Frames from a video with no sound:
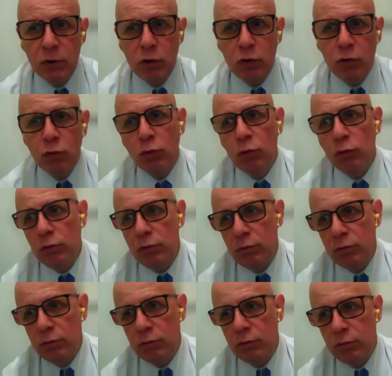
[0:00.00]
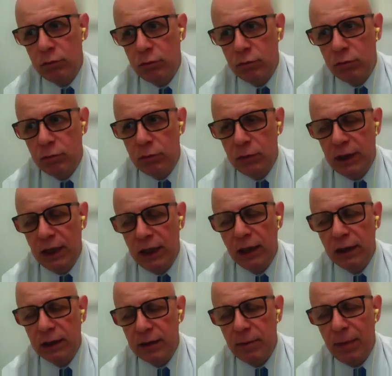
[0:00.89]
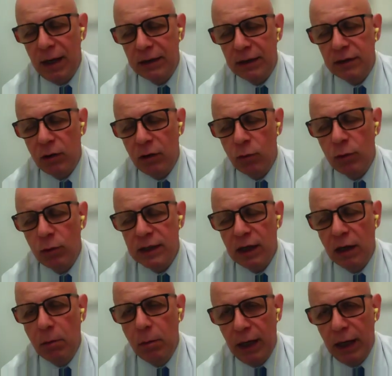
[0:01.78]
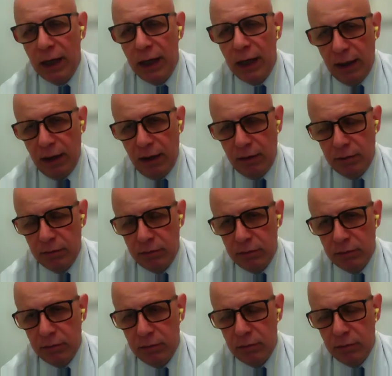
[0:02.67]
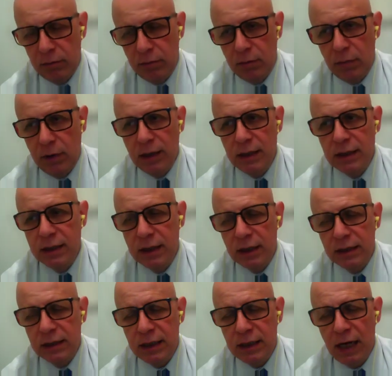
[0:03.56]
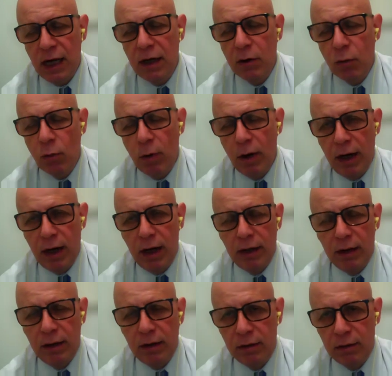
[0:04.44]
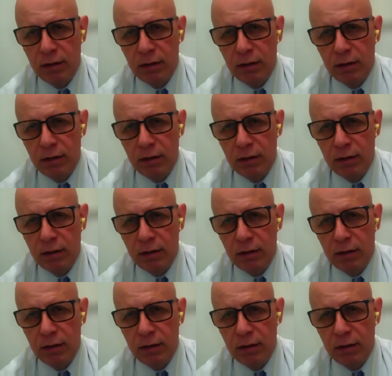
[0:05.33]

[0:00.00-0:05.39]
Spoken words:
to deal the matter with Albania in the same way